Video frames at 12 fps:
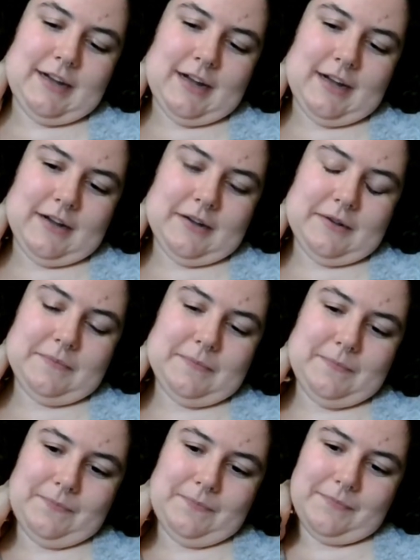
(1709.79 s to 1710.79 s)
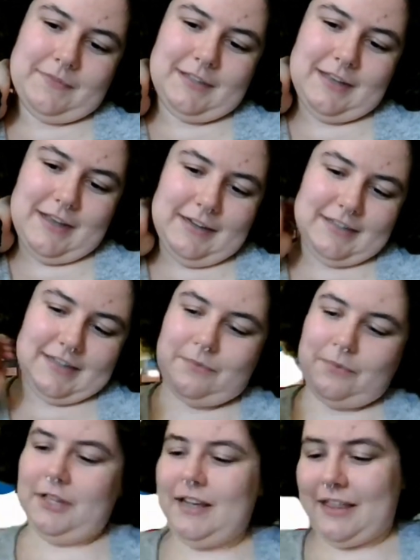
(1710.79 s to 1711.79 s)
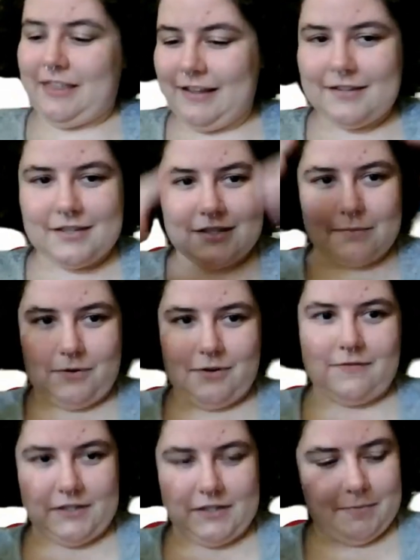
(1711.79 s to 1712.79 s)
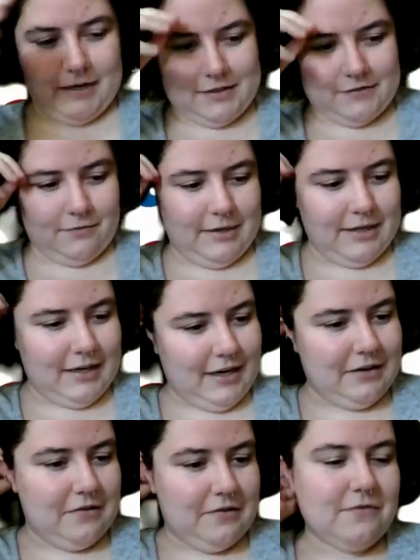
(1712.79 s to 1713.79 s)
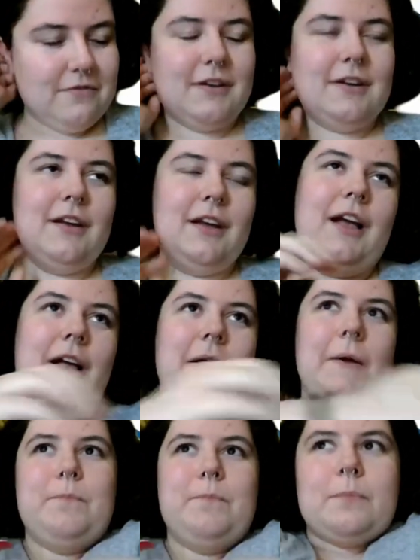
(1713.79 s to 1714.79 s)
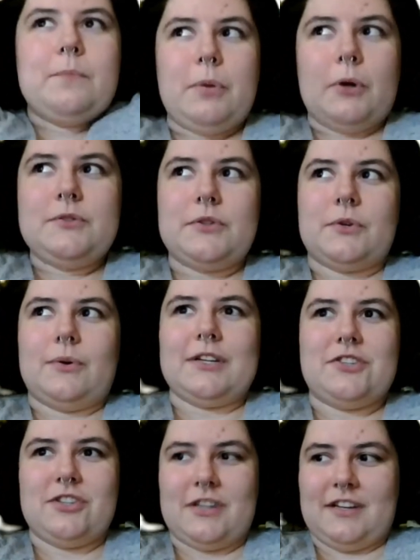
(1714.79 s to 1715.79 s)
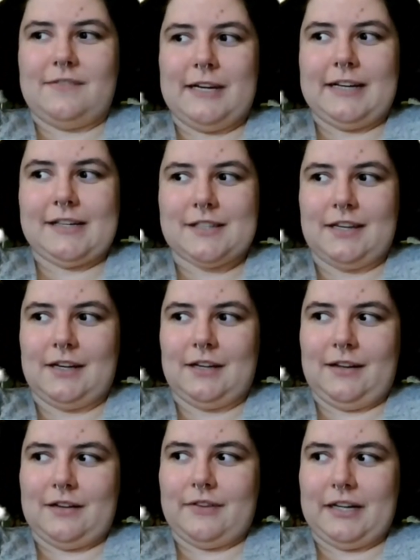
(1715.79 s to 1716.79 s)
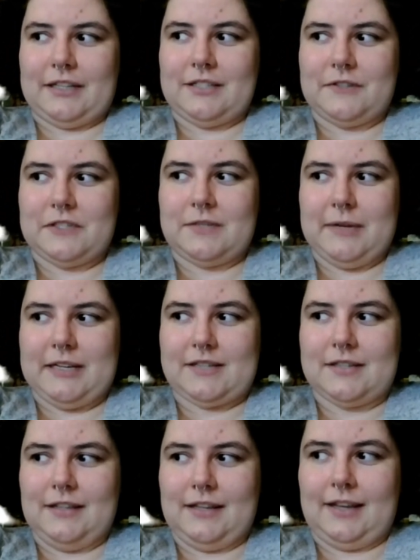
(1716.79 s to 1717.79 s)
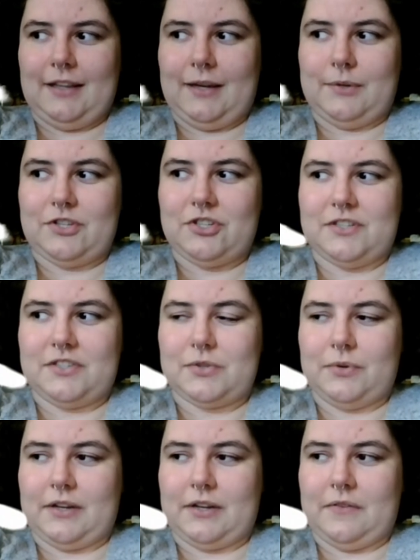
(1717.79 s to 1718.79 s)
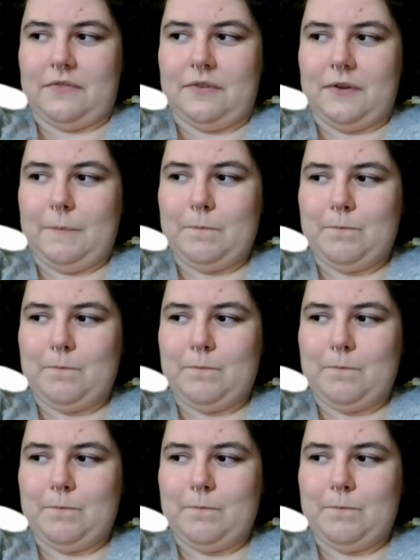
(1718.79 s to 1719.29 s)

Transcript: I think this is the perfect space for me to kind of pose a question I've been asking in a lot of activist spaces lately, which is sort of,